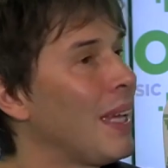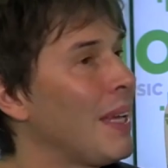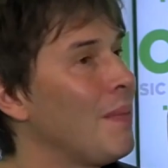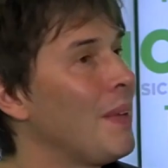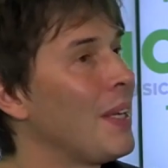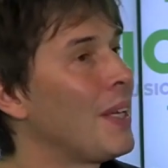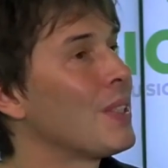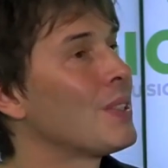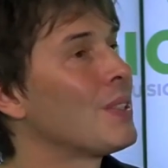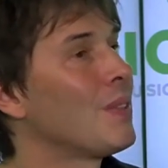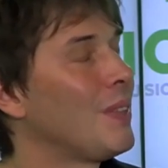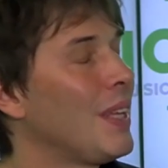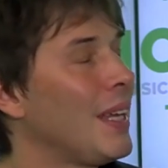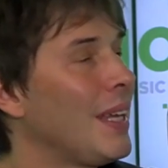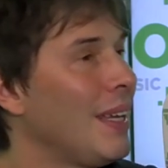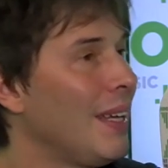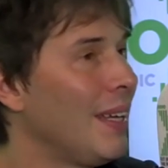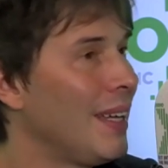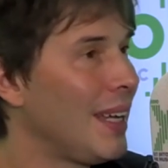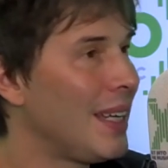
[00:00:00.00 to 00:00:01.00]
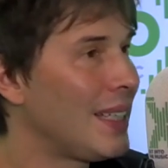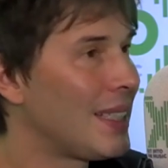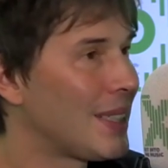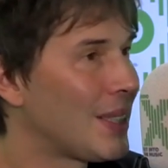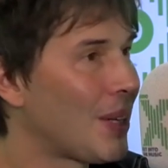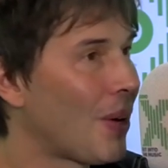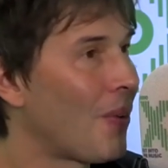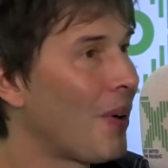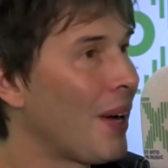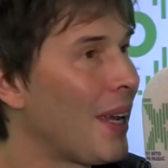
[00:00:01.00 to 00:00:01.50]
here because of the
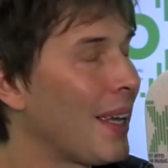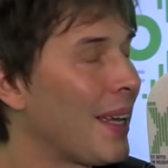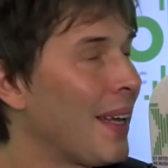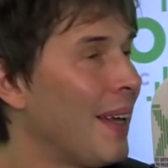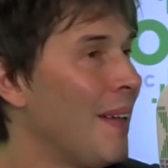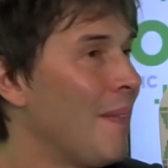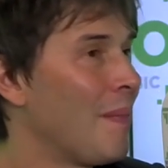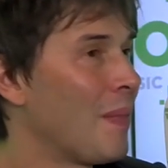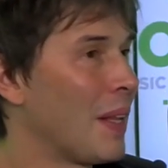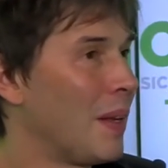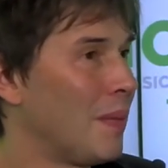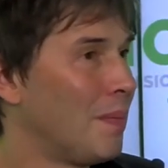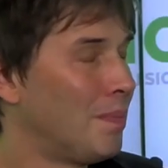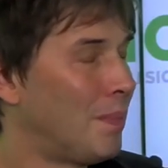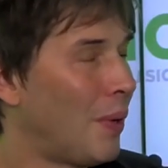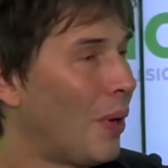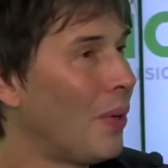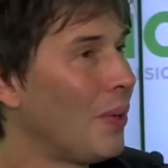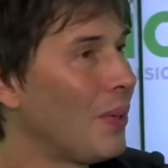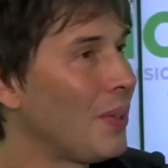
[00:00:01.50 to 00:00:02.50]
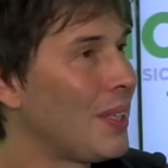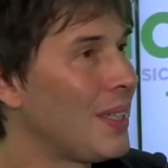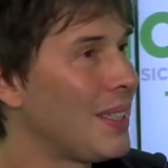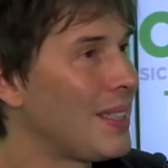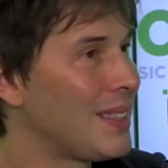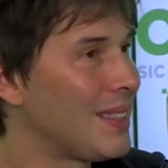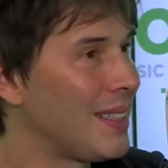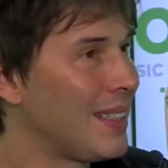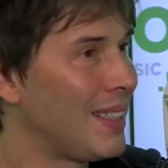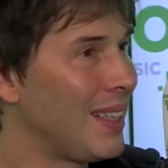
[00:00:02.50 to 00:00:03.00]
historic
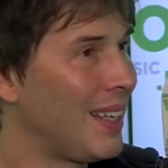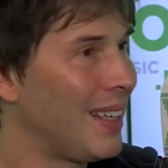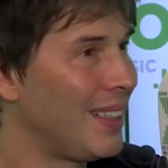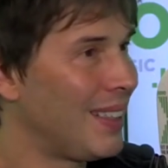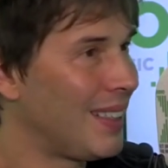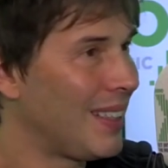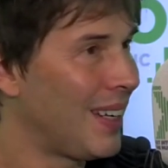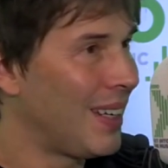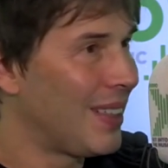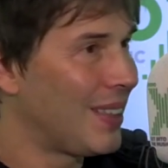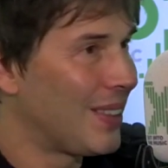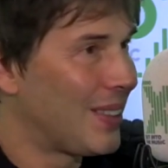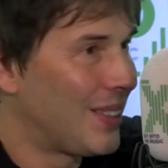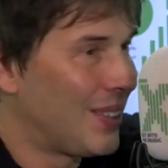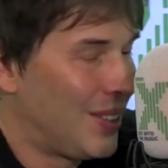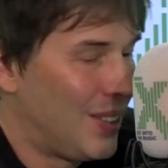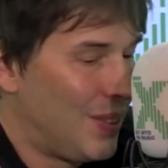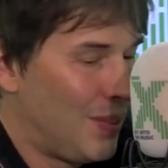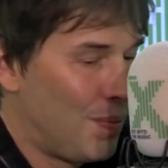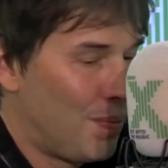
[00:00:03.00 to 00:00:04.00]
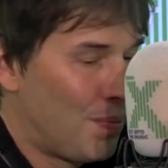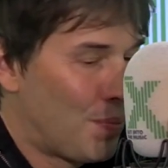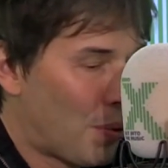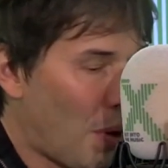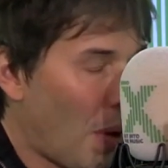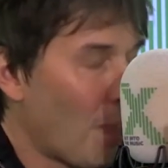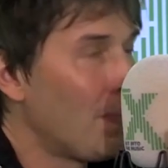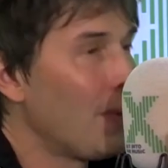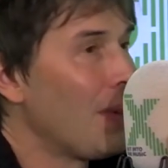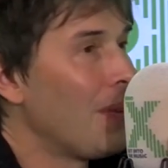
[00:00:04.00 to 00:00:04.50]
borders and
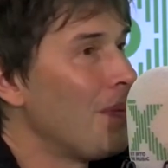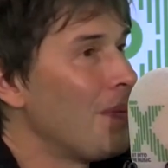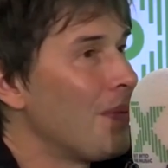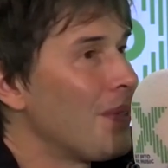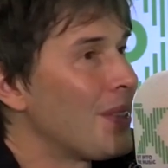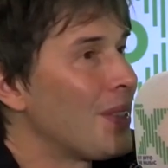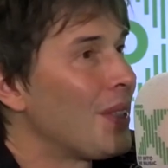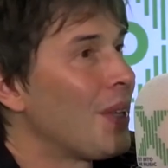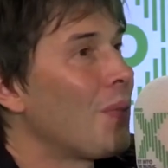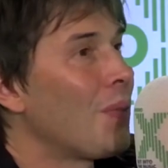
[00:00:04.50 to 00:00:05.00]
problems